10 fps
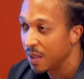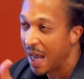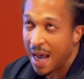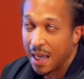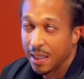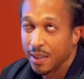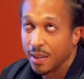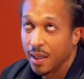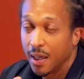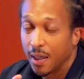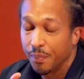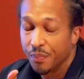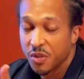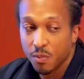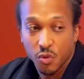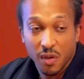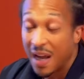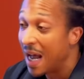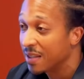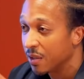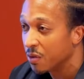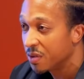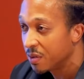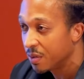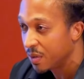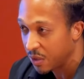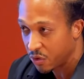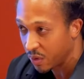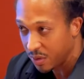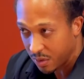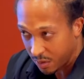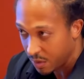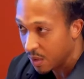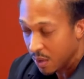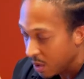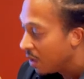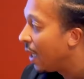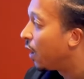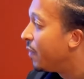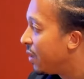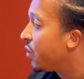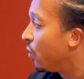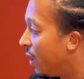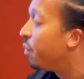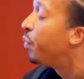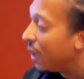add some sort of acid or citrus element to it.